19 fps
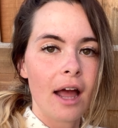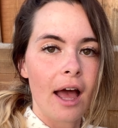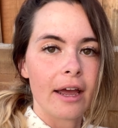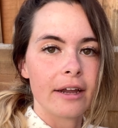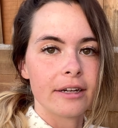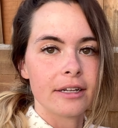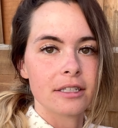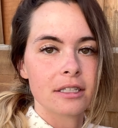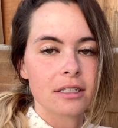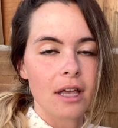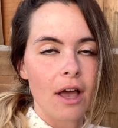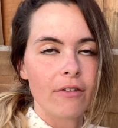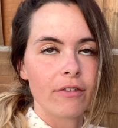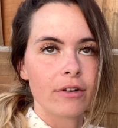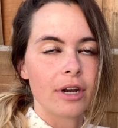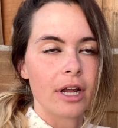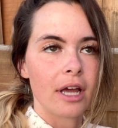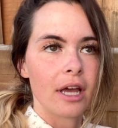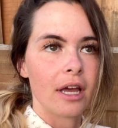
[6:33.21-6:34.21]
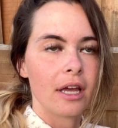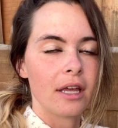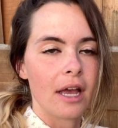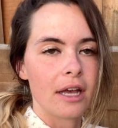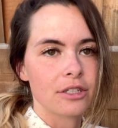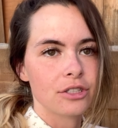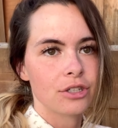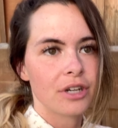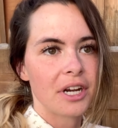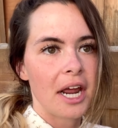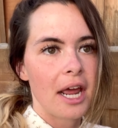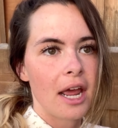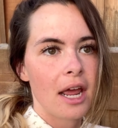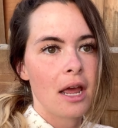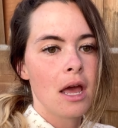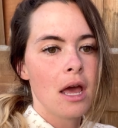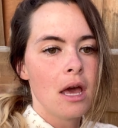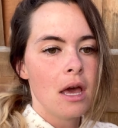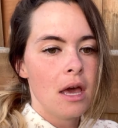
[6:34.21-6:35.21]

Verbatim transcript: I discovered it yesterday,